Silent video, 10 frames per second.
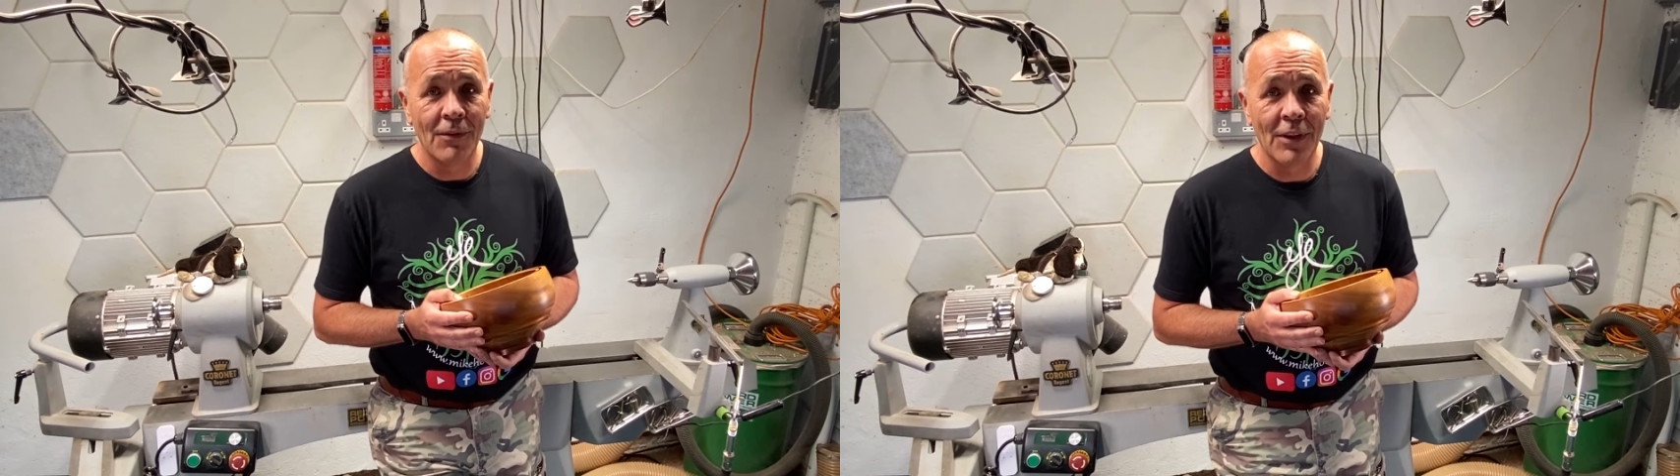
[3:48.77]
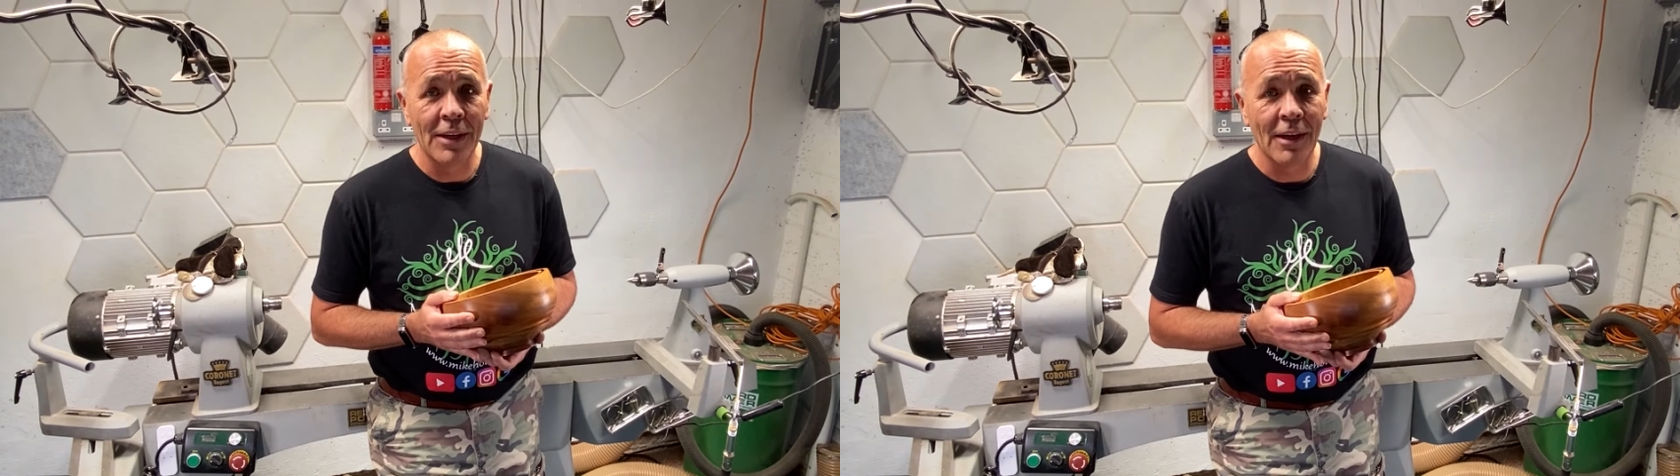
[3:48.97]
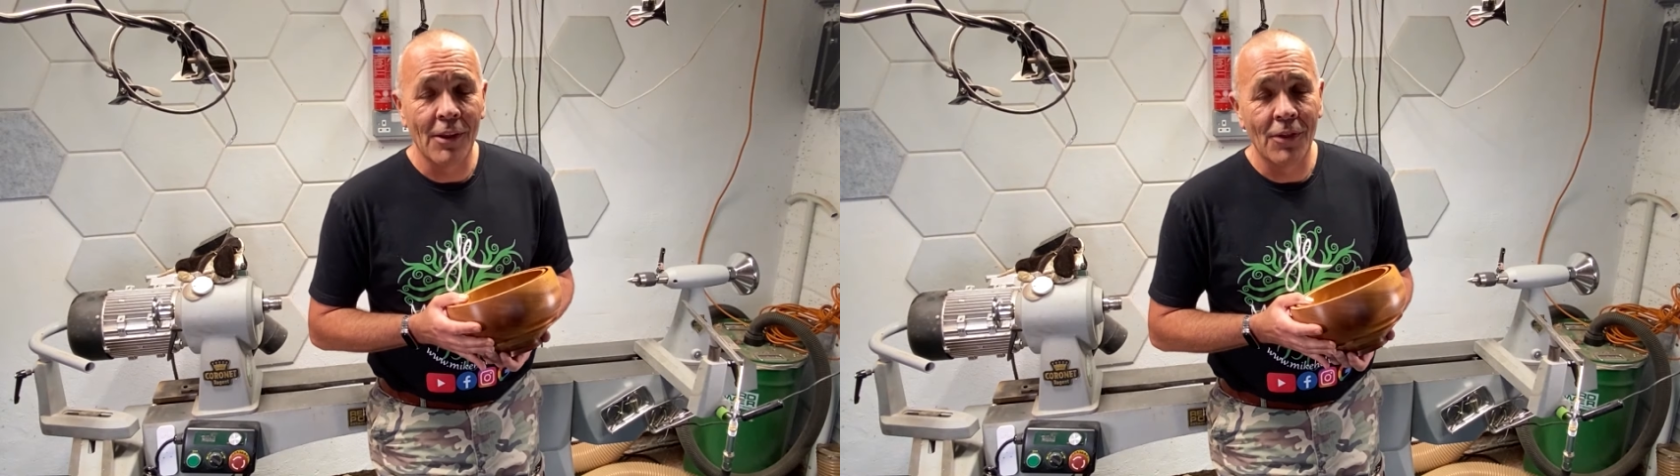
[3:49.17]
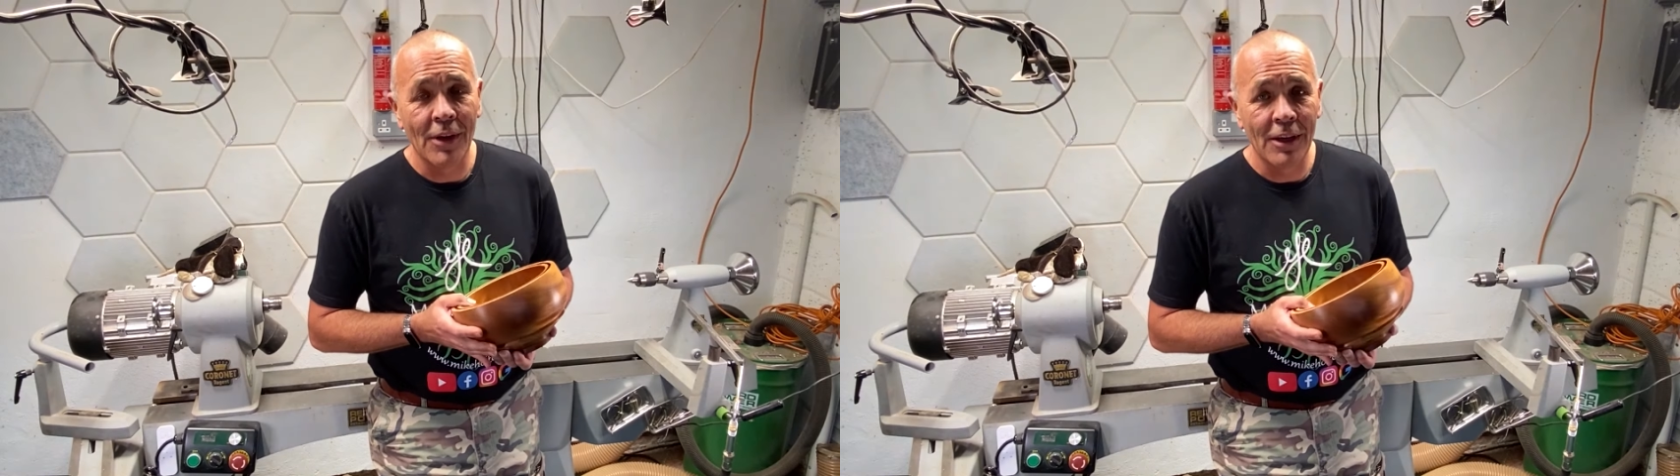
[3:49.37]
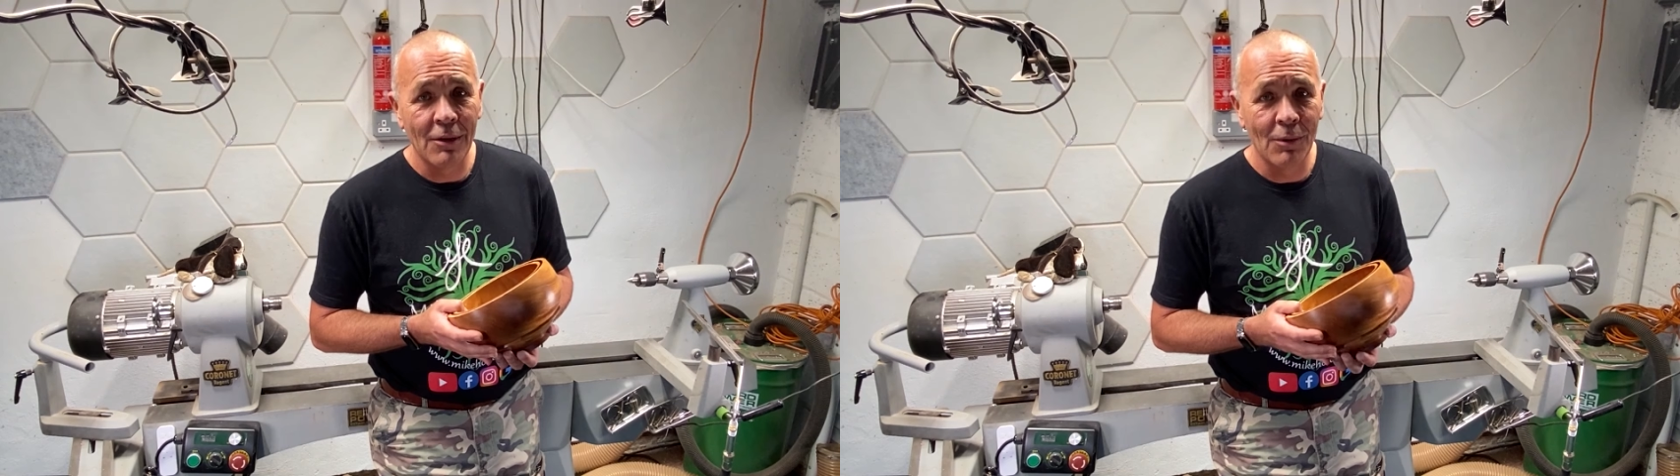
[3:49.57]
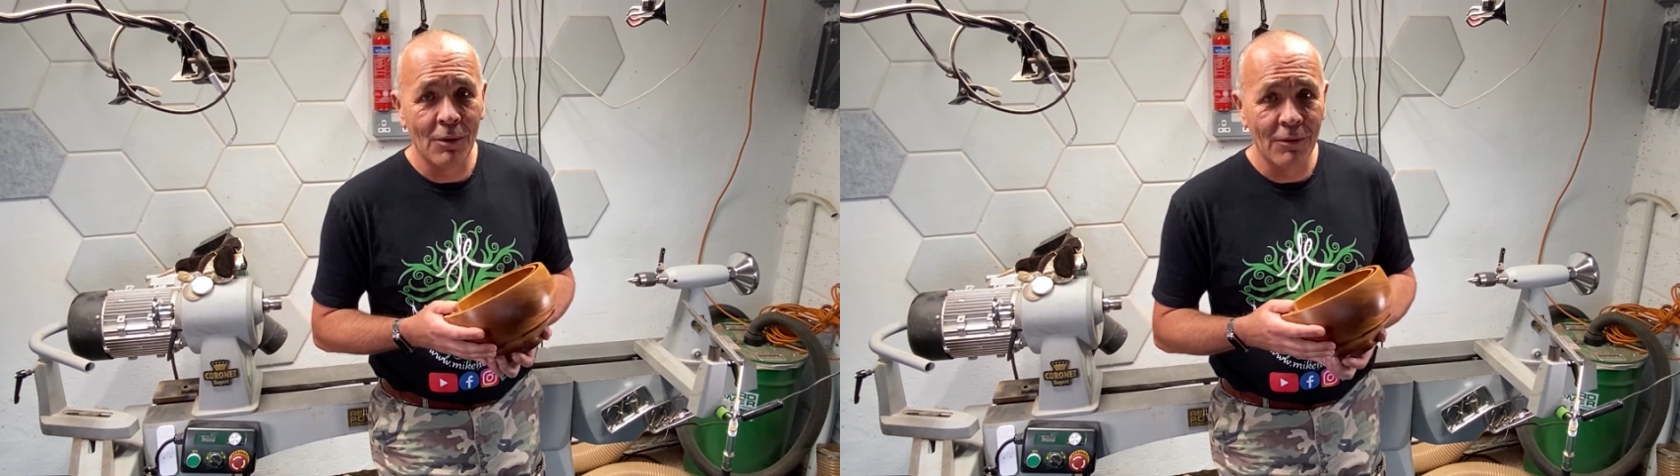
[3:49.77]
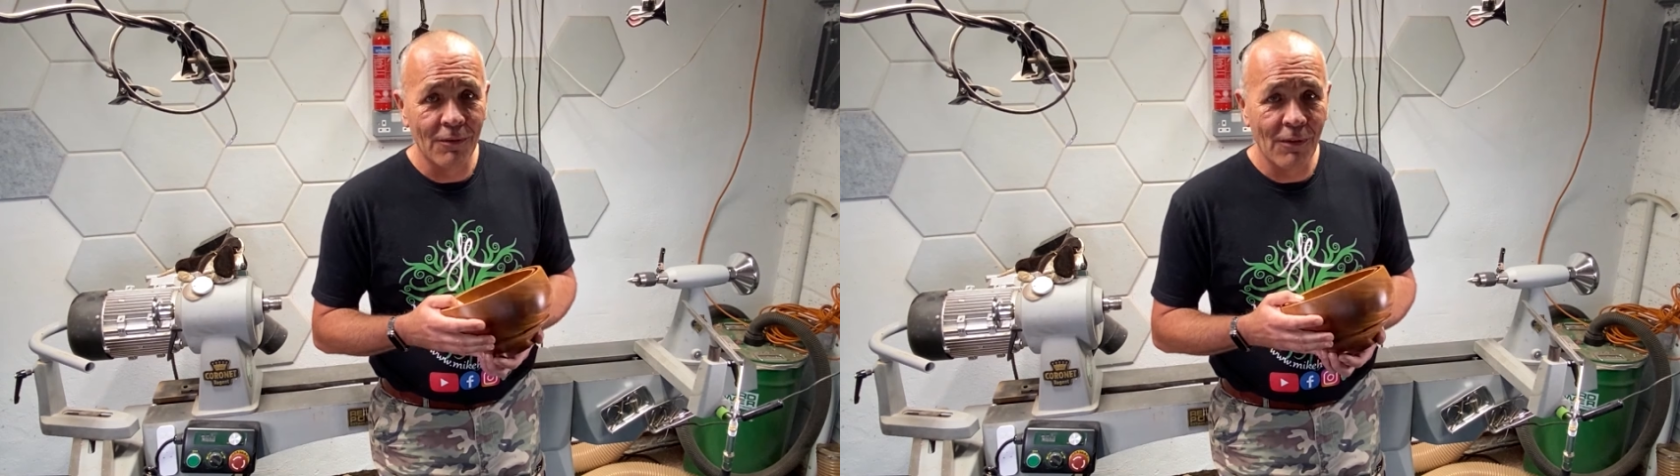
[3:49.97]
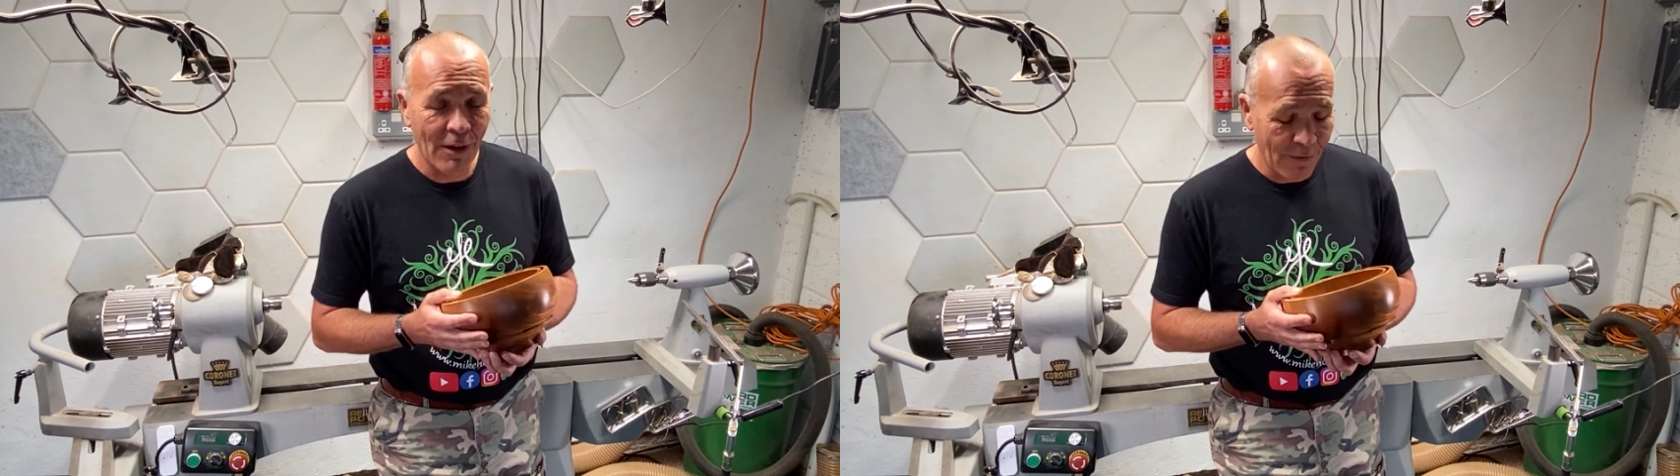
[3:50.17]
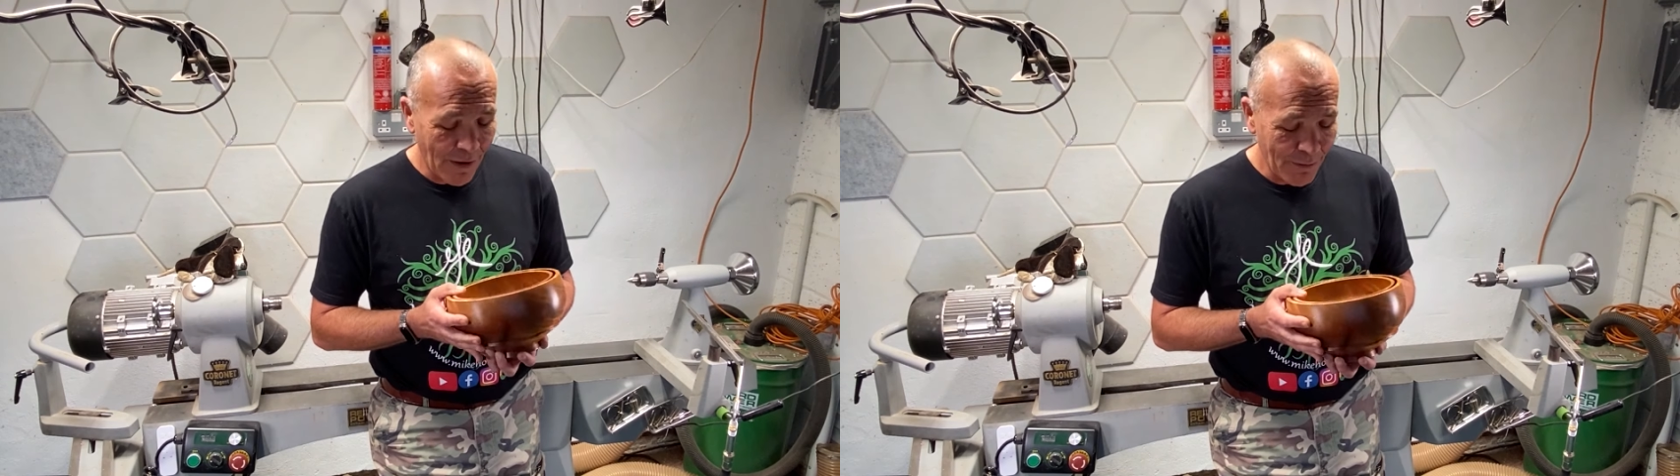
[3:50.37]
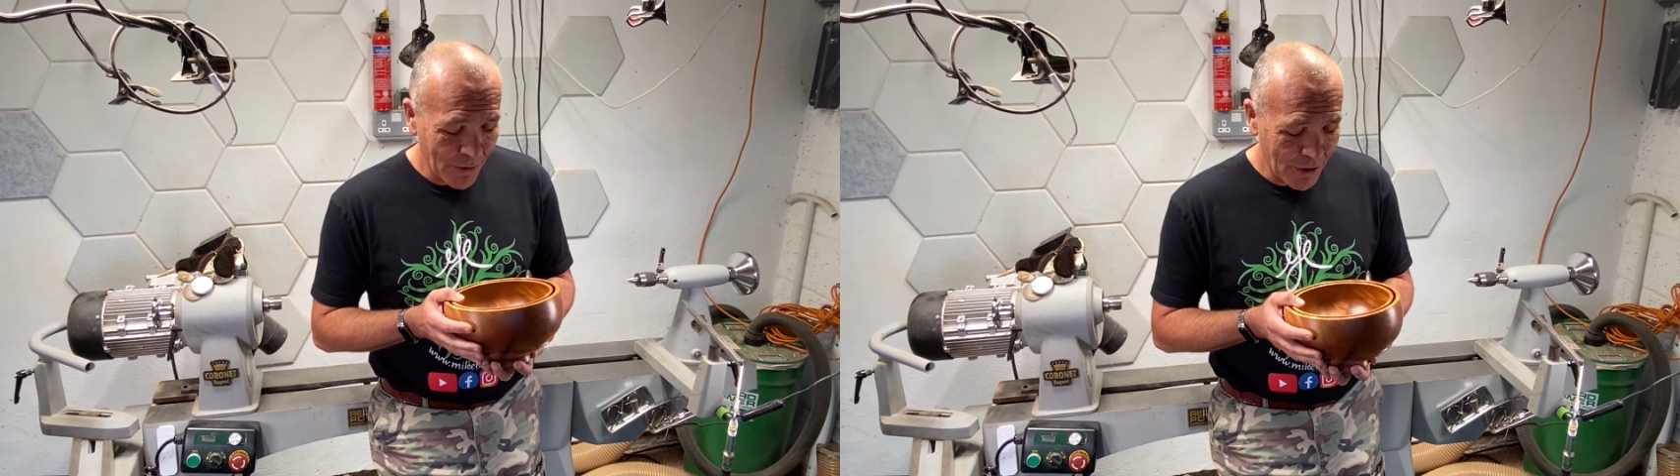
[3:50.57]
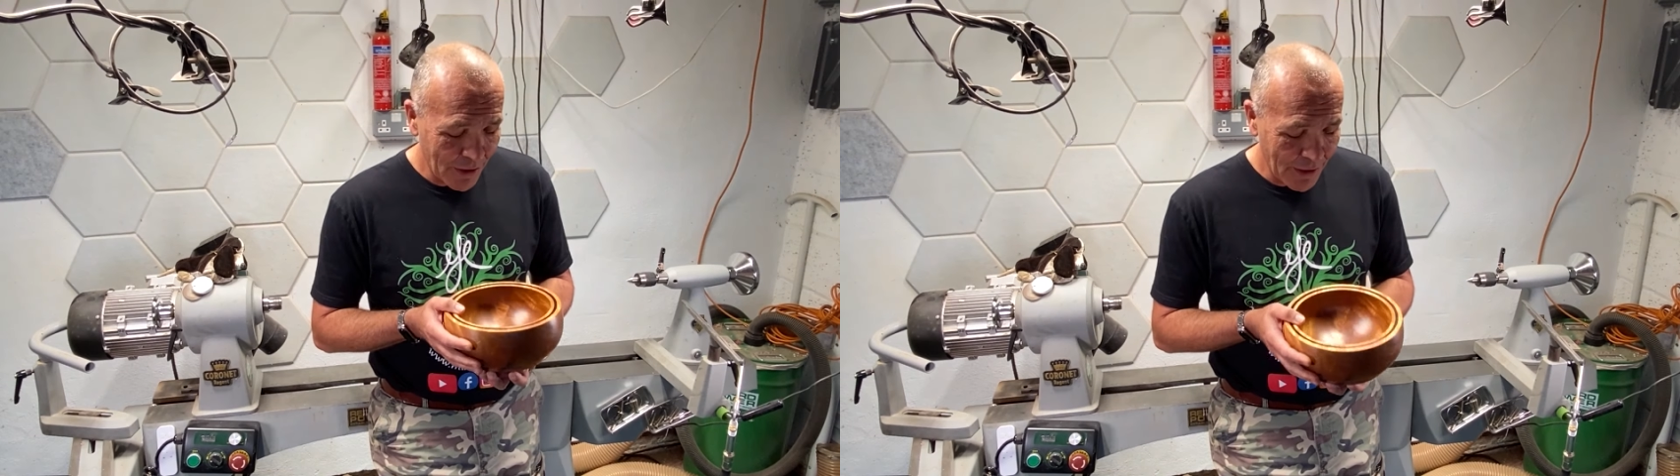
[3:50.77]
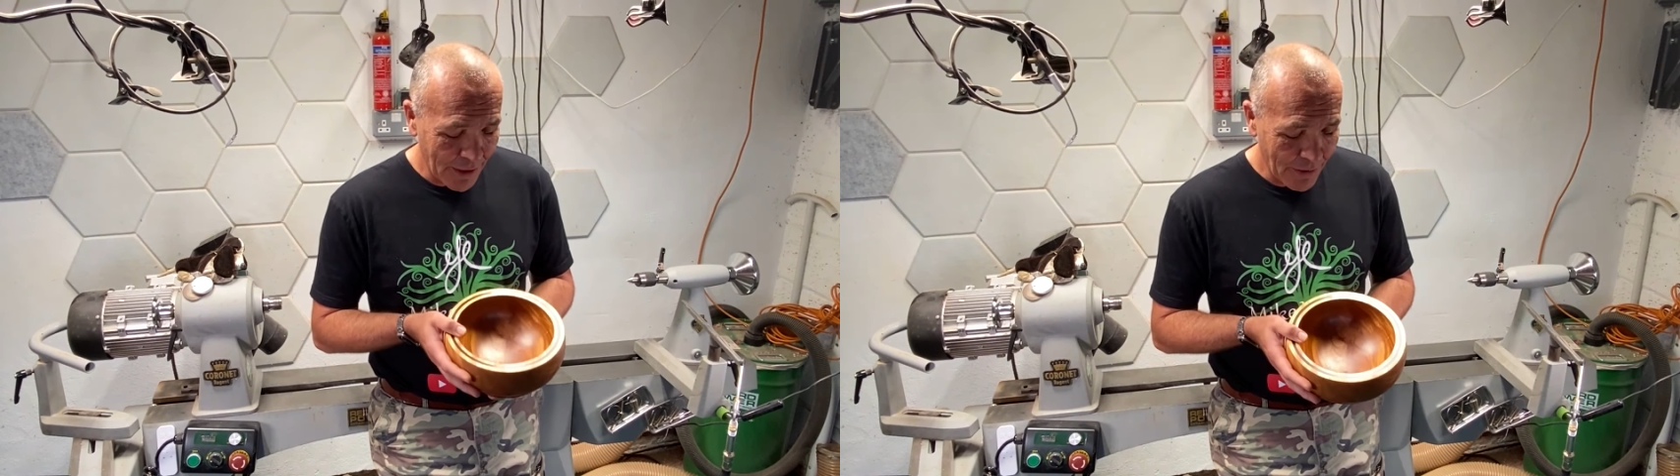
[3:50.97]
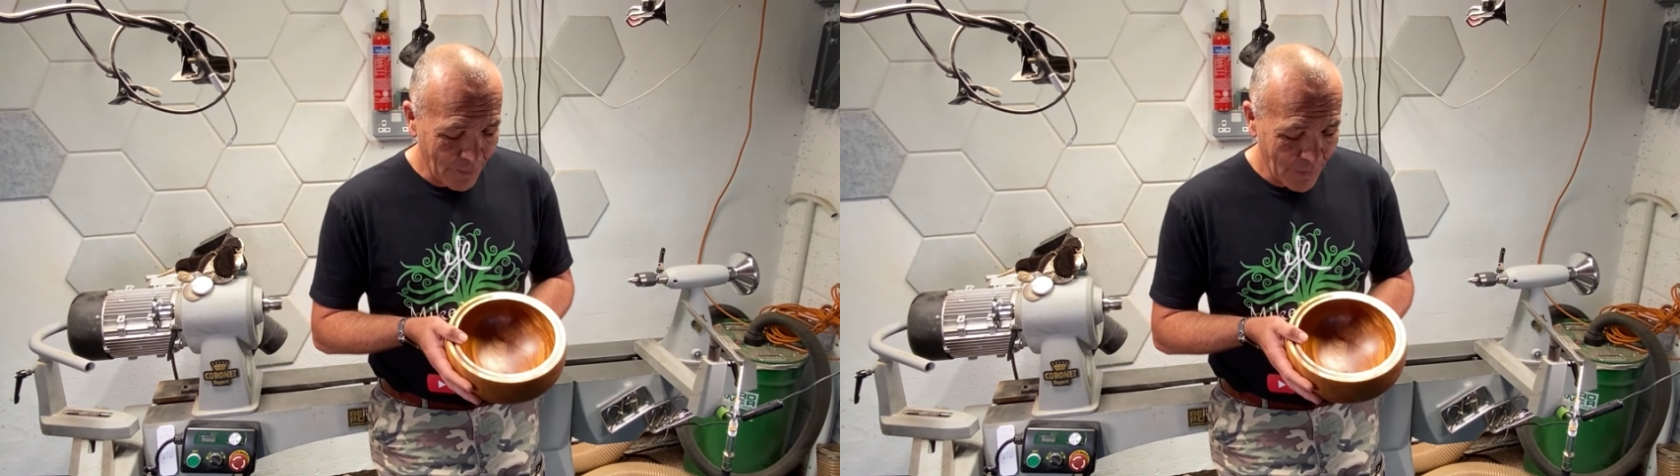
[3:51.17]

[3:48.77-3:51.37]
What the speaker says: for that I thank you all very, very much indeed.